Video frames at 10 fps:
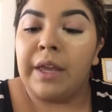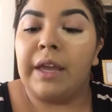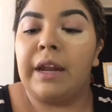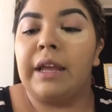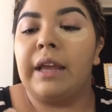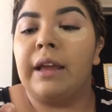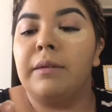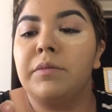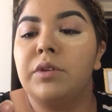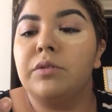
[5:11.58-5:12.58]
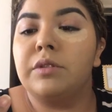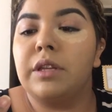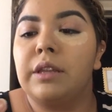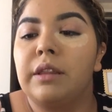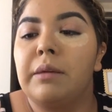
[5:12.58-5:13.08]
And I am
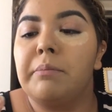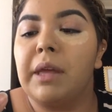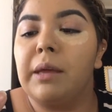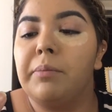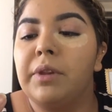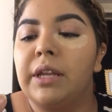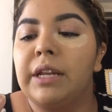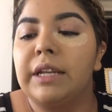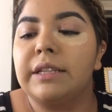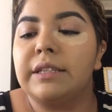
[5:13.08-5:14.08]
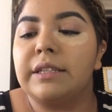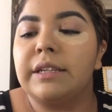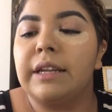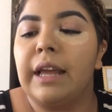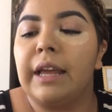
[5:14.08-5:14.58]
using the Maybelline
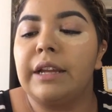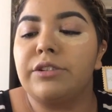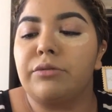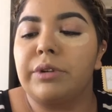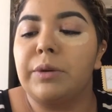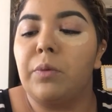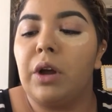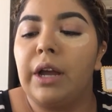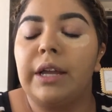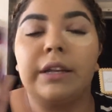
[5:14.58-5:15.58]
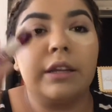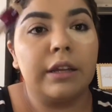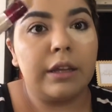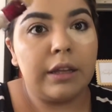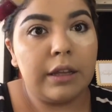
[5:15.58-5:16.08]
Instant Age Rewind
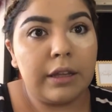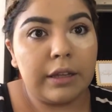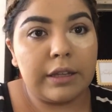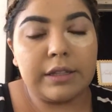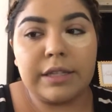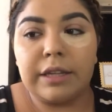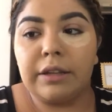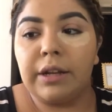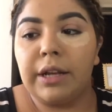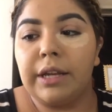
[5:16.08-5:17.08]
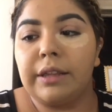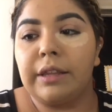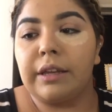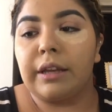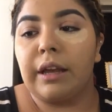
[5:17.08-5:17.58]
concealer in
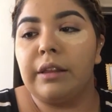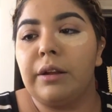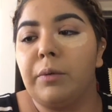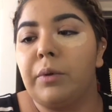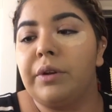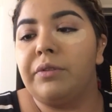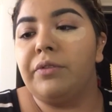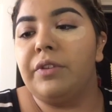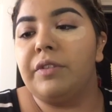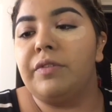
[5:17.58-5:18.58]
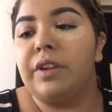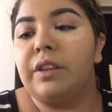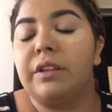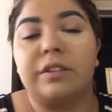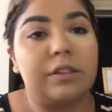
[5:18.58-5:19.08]
the color 150.
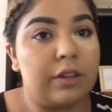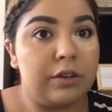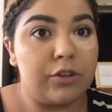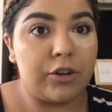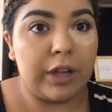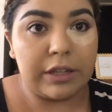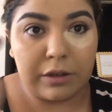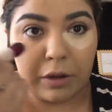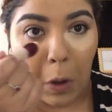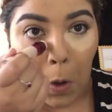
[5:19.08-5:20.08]
This is the neutralizer,